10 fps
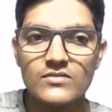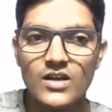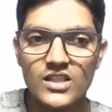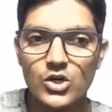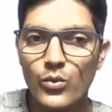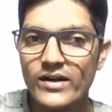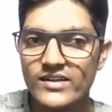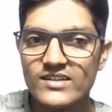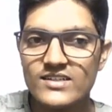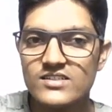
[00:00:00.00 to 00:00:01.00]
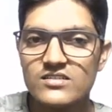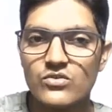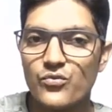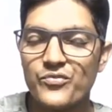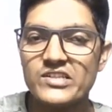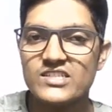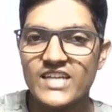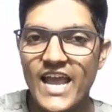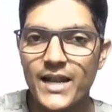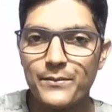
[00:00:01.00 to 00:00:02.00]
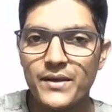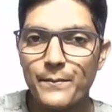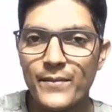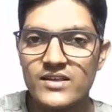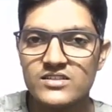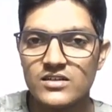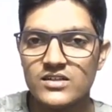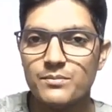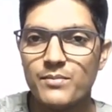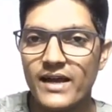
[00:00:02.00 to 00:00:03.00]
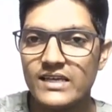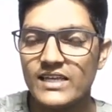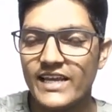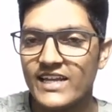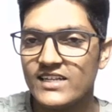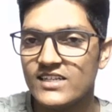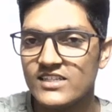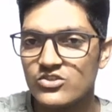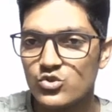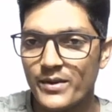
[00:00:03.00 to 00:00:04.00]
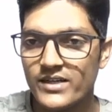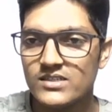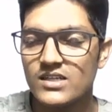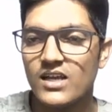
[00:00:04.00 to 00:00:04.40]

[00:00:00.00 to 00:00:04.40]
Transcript: the quantities which can be measured by any instrument